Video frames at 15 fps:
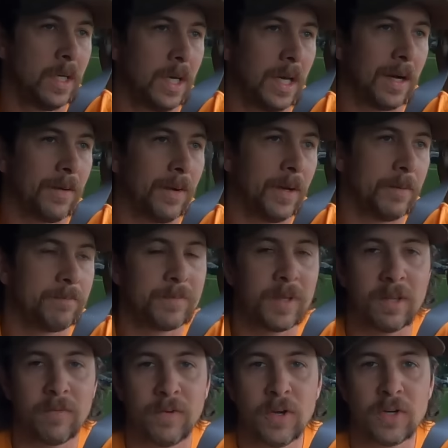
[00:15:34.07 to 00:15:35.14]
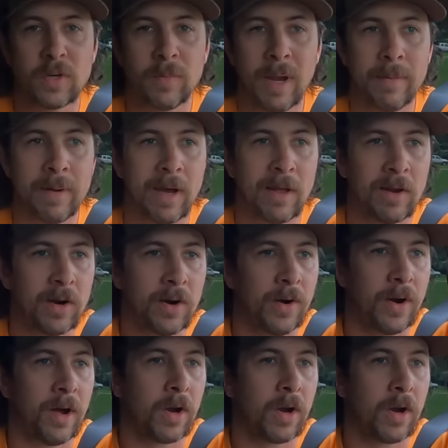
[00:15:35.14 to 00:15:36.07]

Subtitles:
I don't know. In the future, maybe I'll learn.